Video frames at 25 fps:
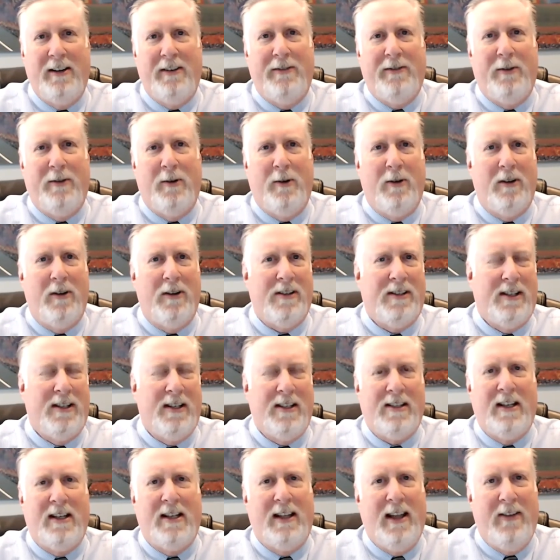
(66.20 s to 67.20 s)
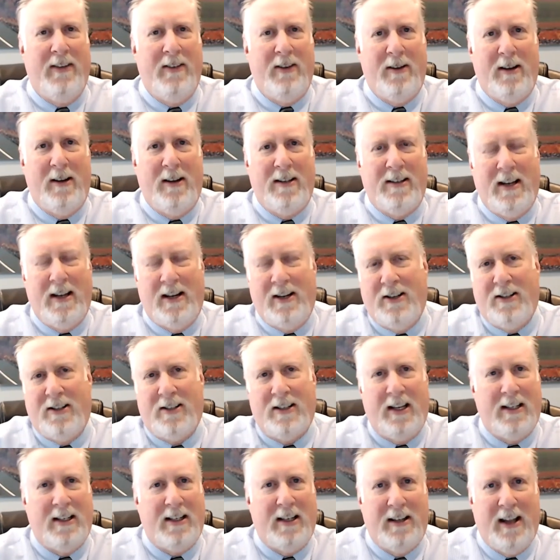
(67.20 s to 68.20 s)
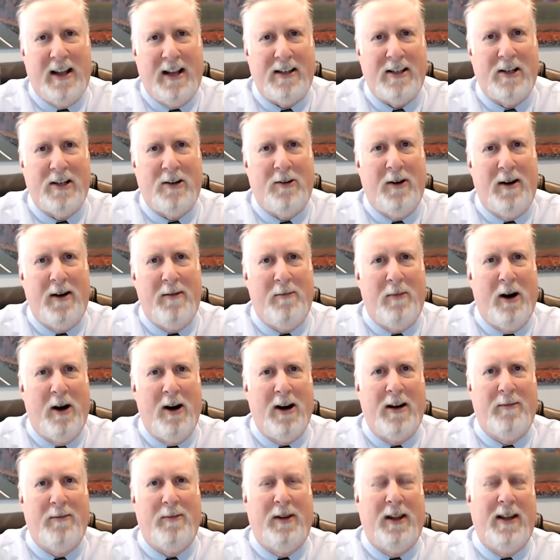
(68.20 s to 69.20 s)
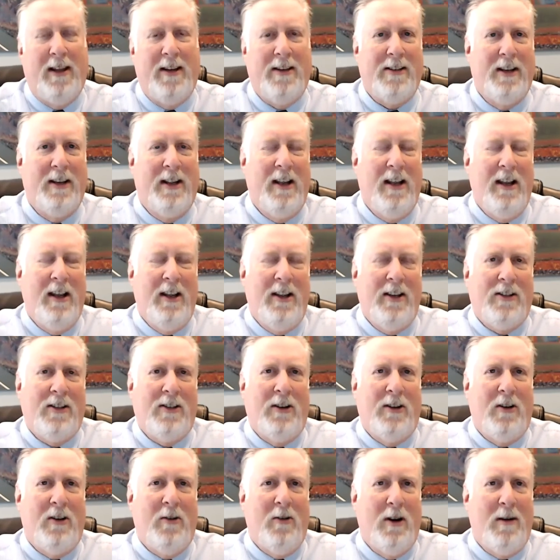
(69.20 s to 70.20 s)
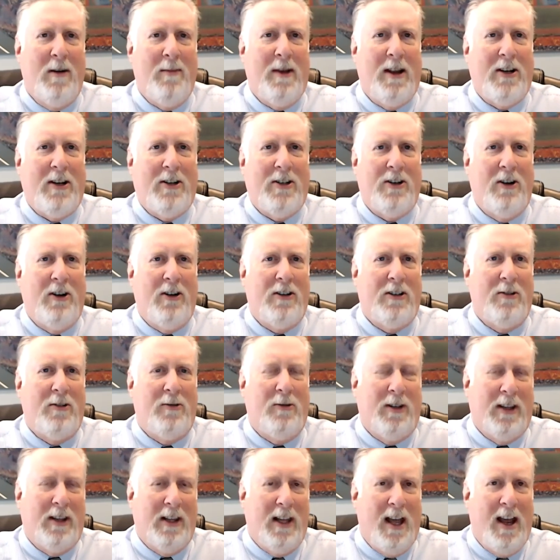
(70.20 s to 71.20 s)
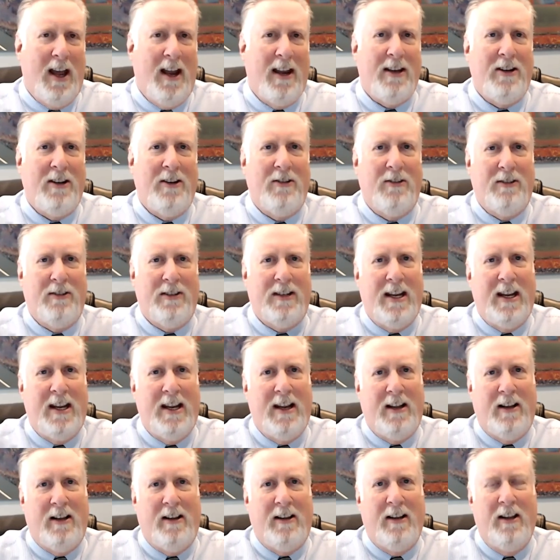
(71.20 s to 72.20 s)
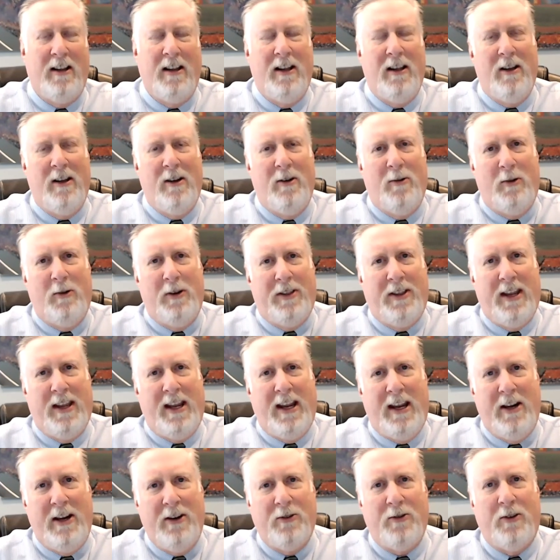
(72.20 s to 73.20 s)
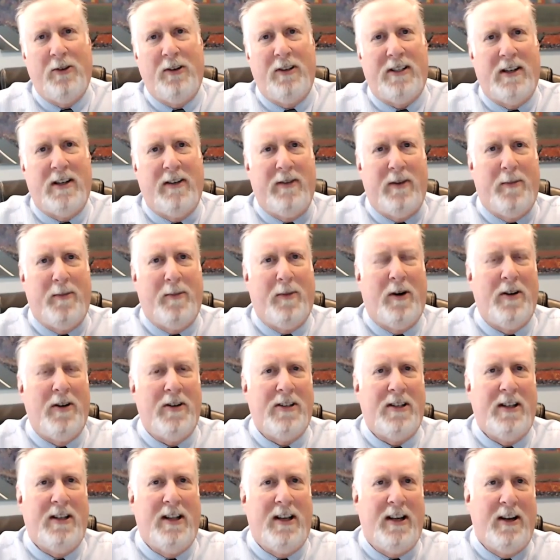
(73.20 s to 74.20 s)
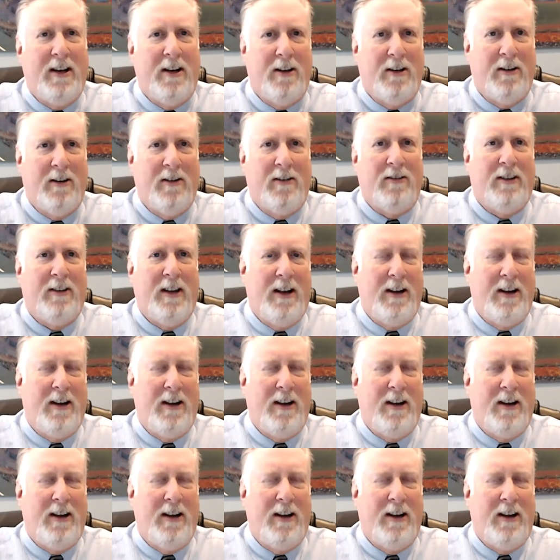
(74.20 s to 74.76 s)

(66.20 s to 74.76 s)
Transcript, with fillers: for assisted living because they just think that that's a great marketplace. So you want to make sure to align your deal with the interests of the person that you're